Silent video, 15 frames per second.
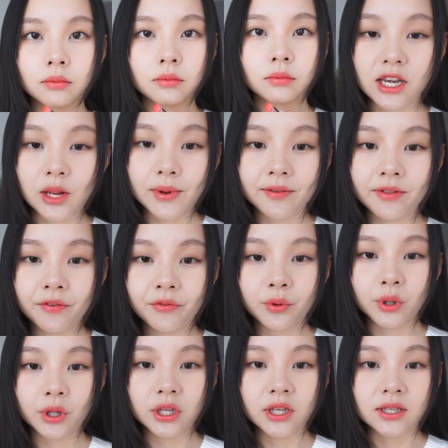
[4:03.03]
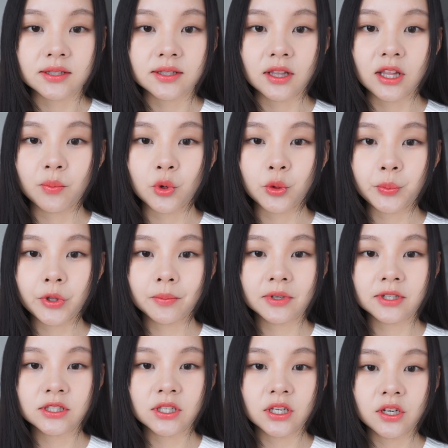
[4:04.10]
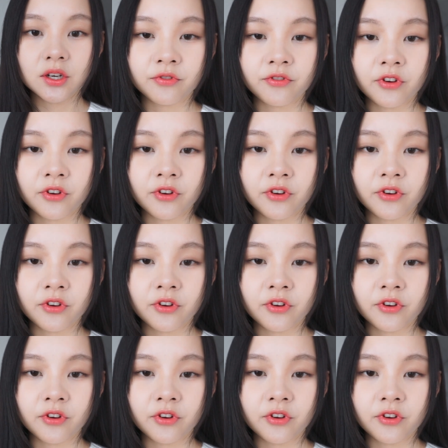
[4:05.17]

Now we have the full look. It's a lot more pigmented,